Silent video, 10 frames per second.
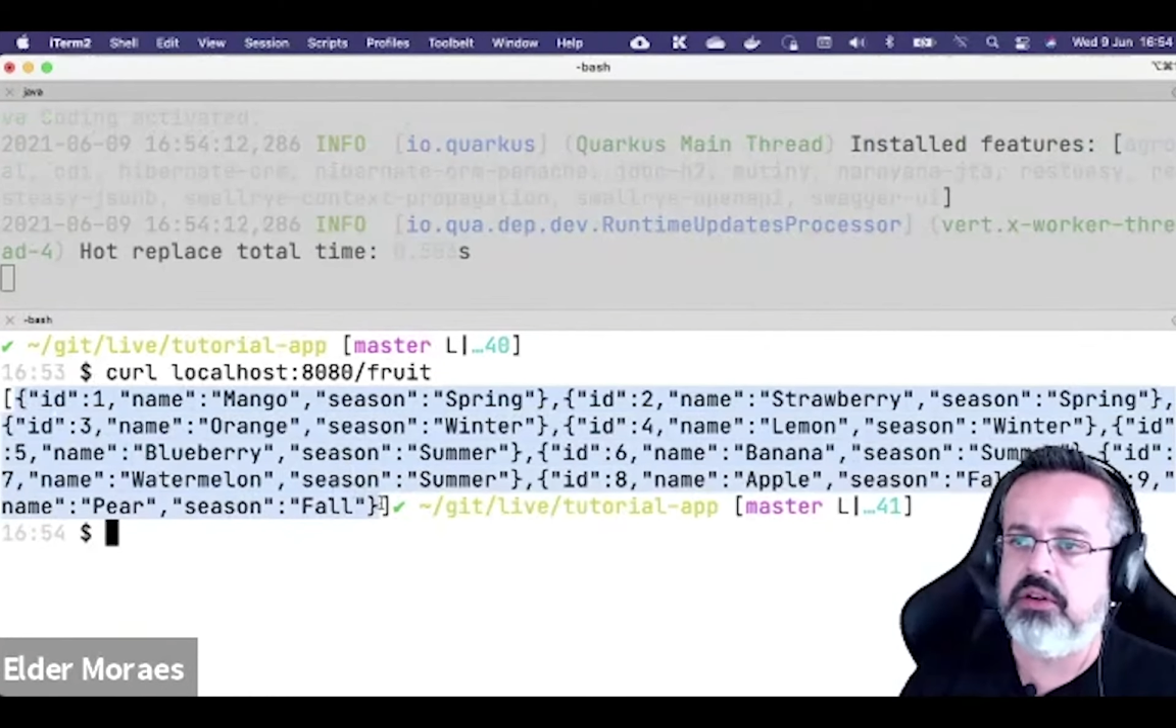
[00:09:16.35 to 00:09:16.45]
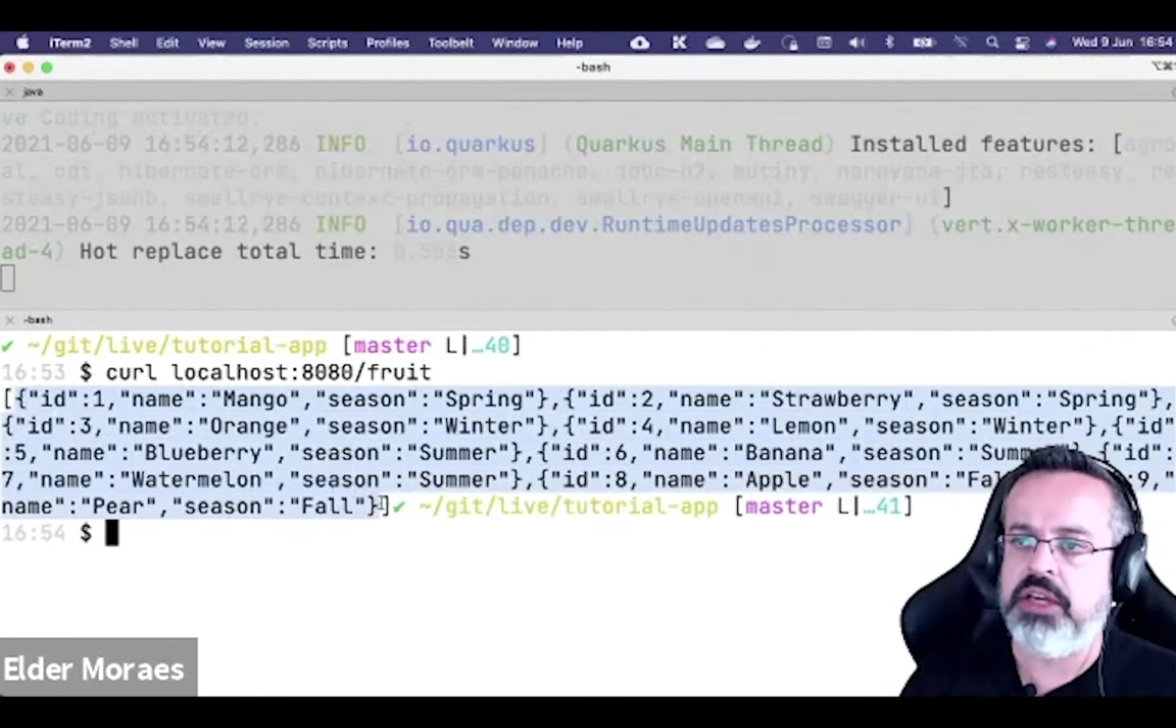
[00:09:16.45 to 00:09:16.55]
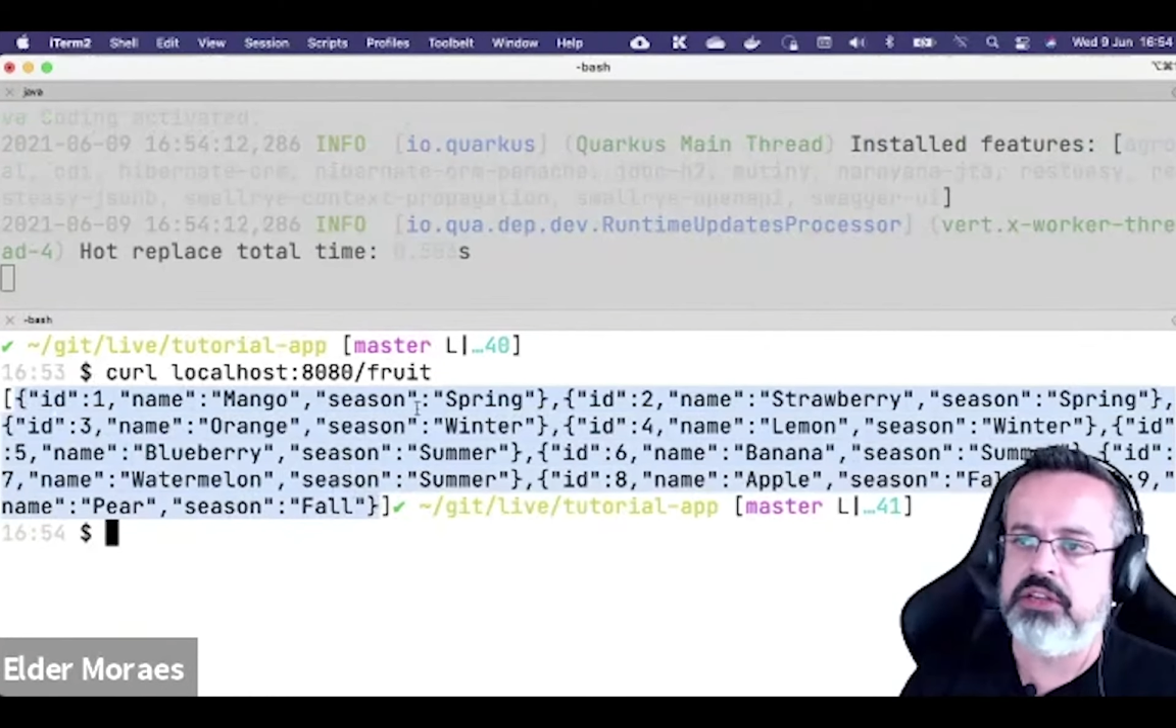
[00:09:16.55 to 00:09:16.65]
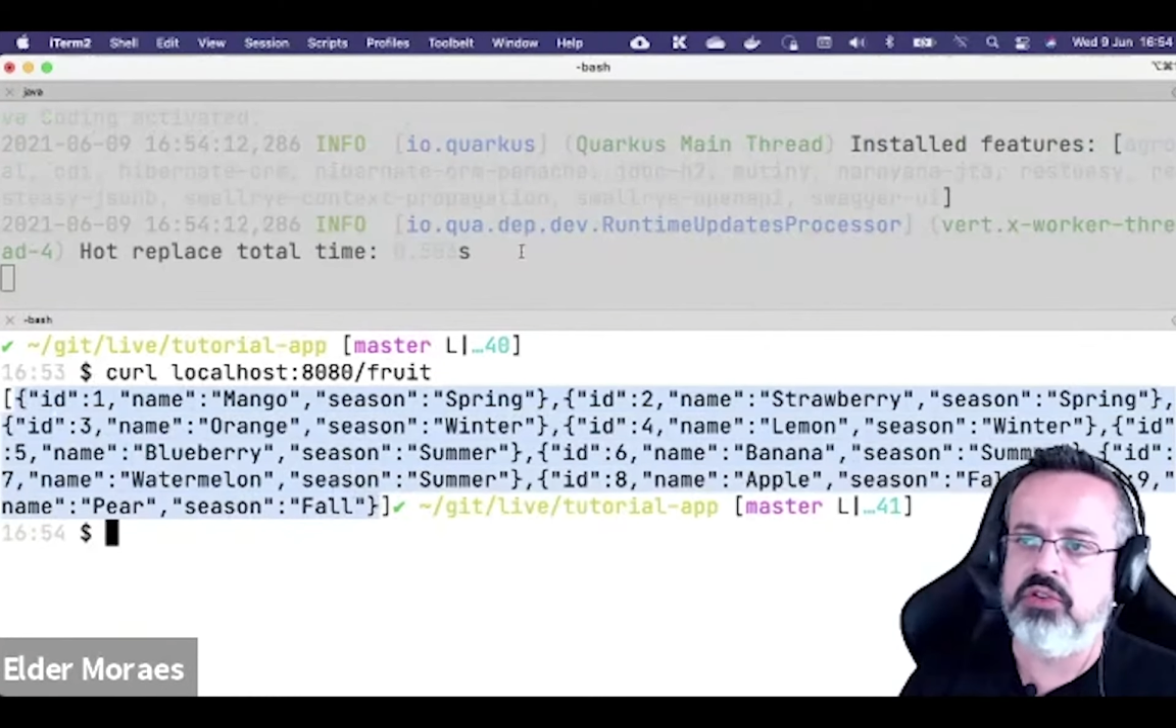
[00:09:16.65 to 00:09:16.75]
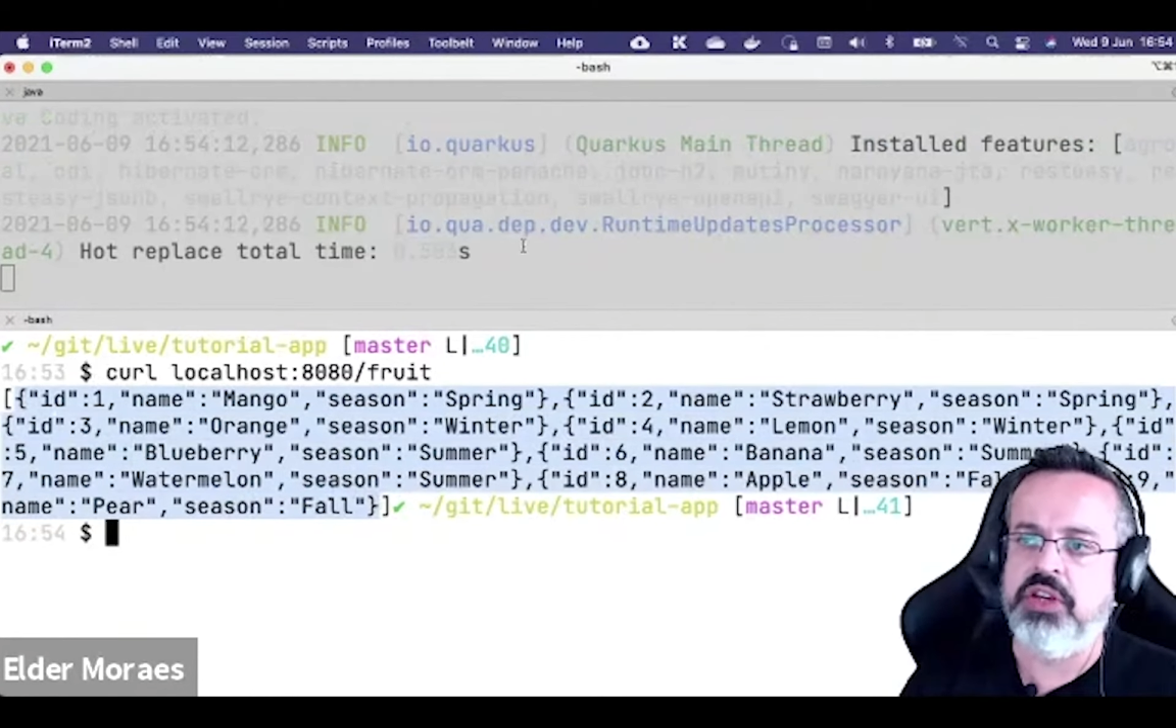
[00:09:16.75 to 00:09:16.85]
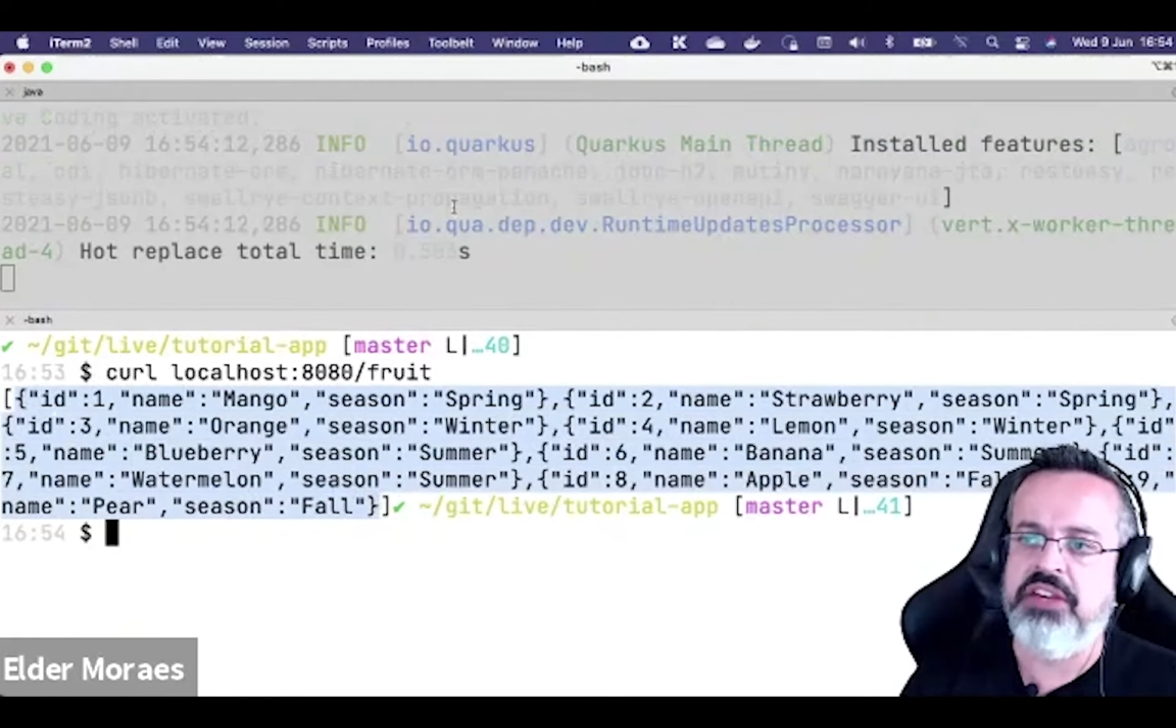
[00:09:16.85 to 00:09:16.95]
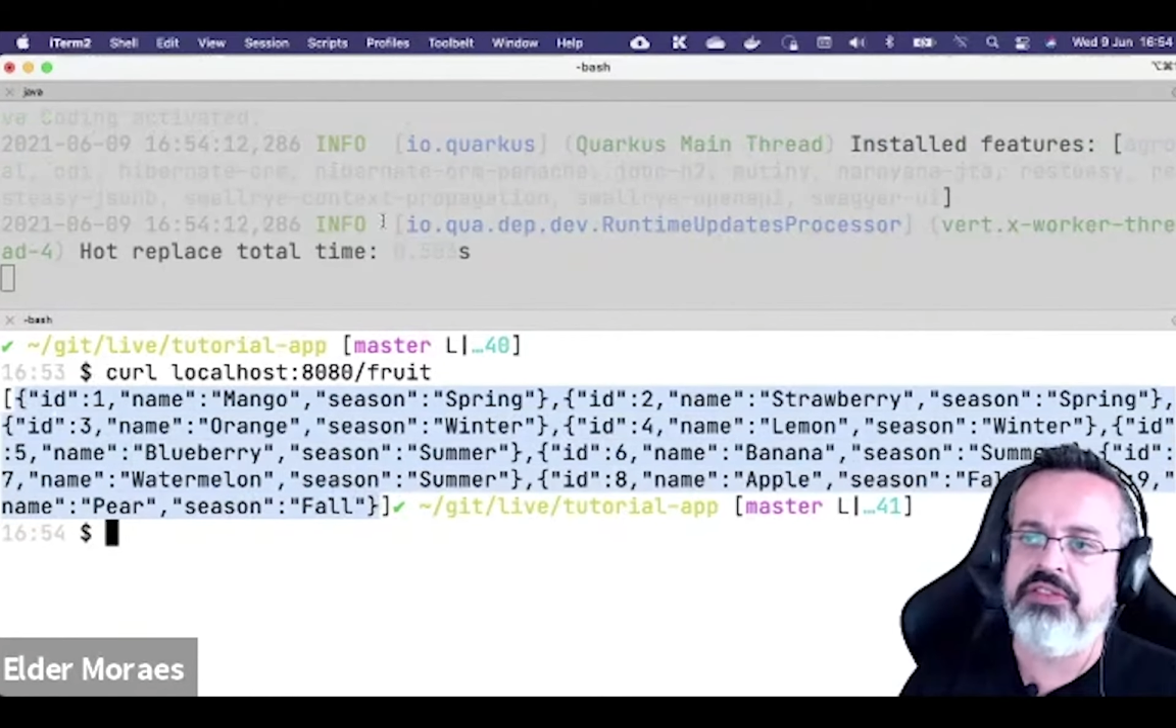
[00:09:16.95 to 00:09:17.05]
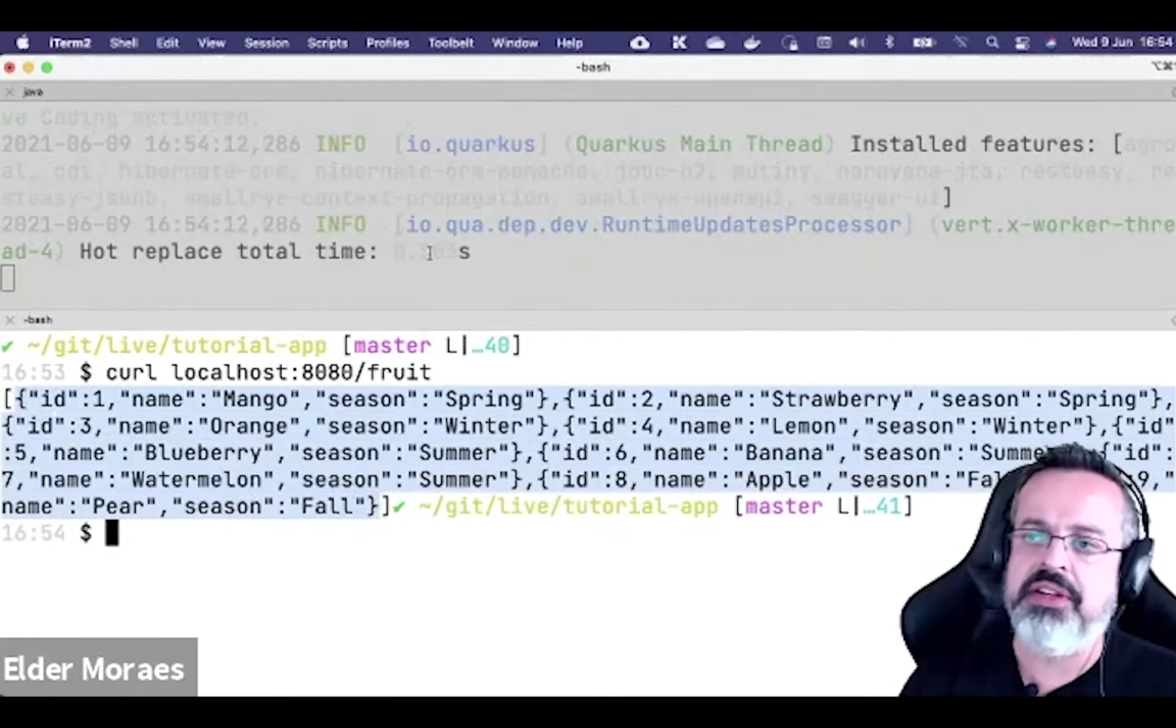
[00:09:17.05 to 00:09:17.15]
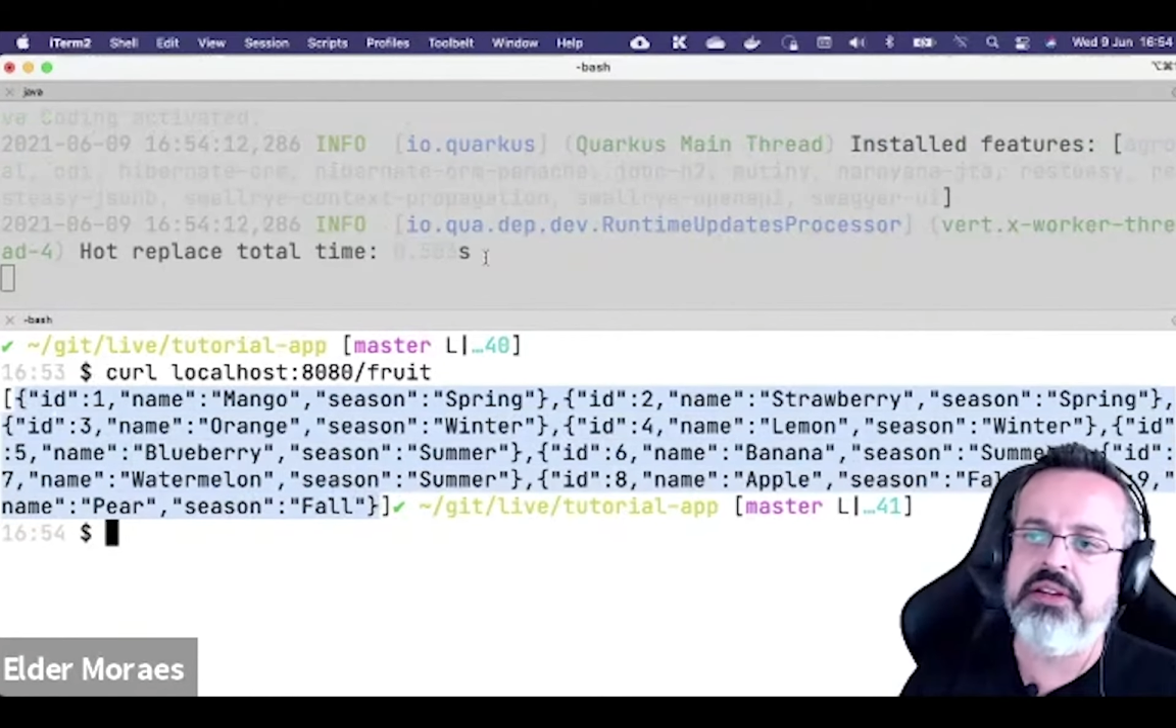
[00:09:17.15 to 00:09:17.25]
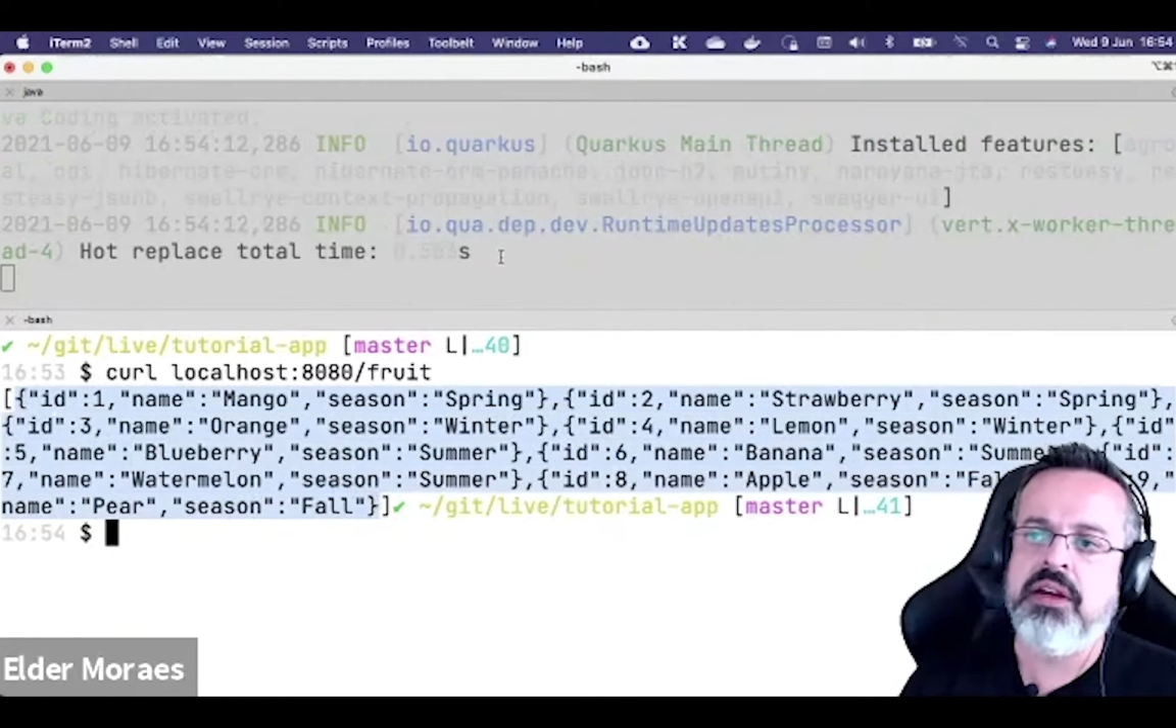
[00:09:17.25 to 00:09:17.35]
Okay, so
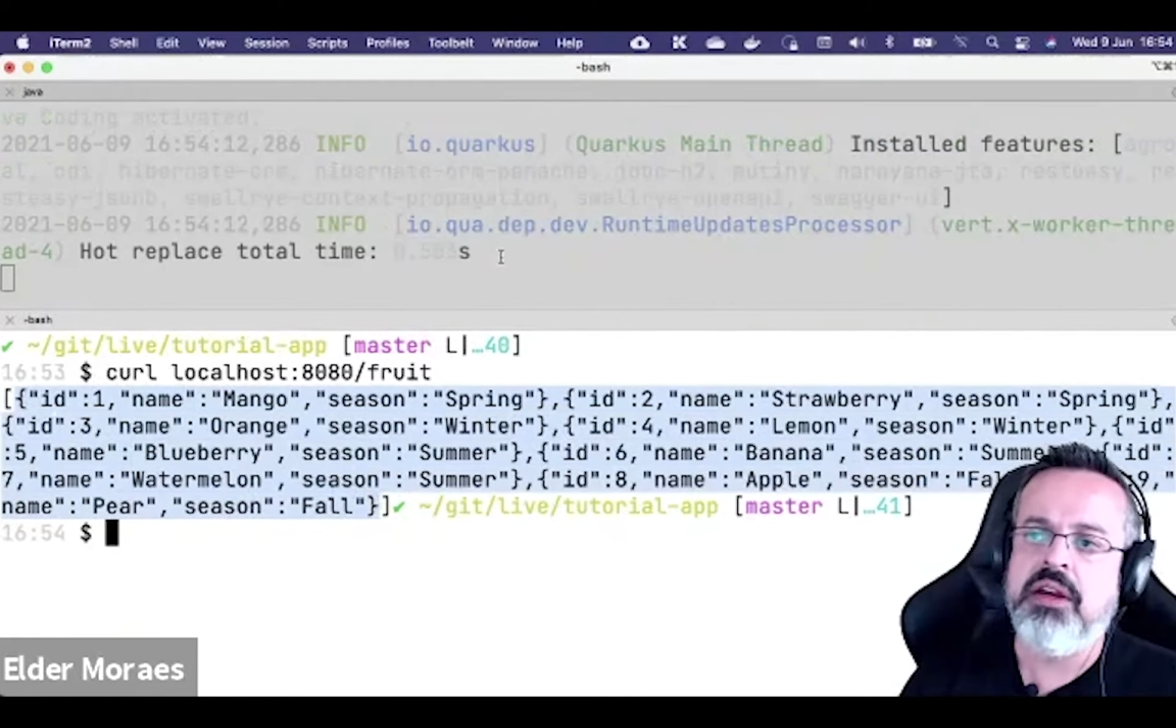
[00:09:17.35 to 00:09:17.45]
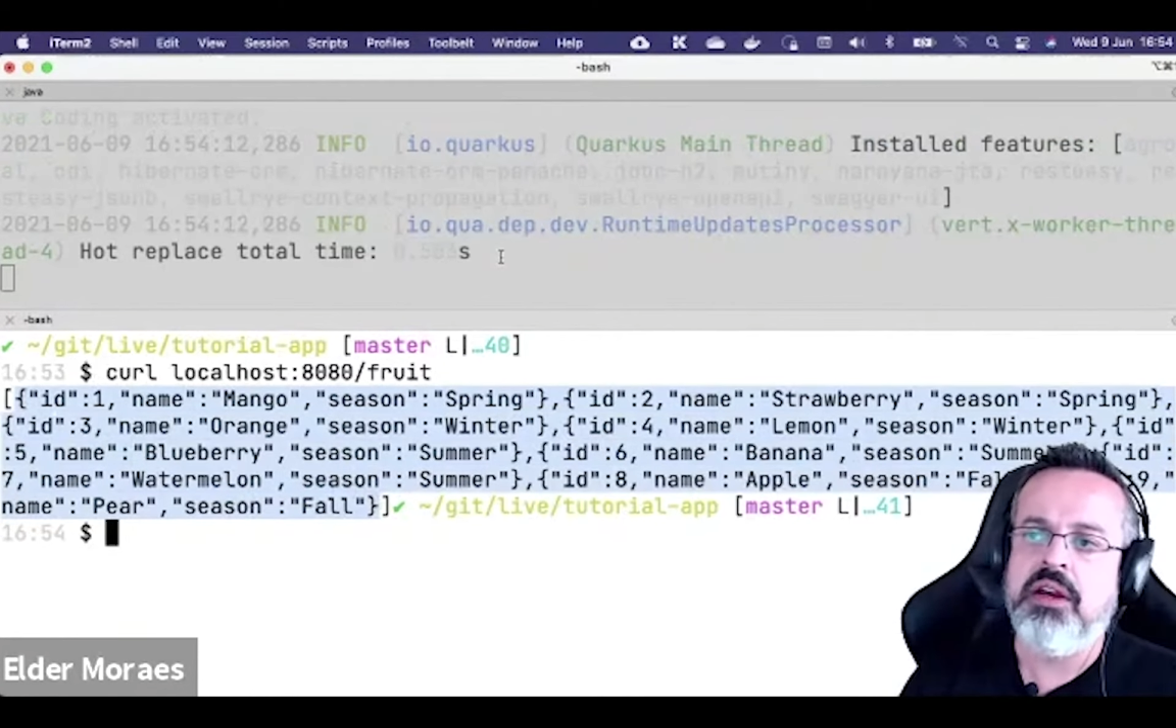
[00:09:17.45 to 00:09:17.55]
even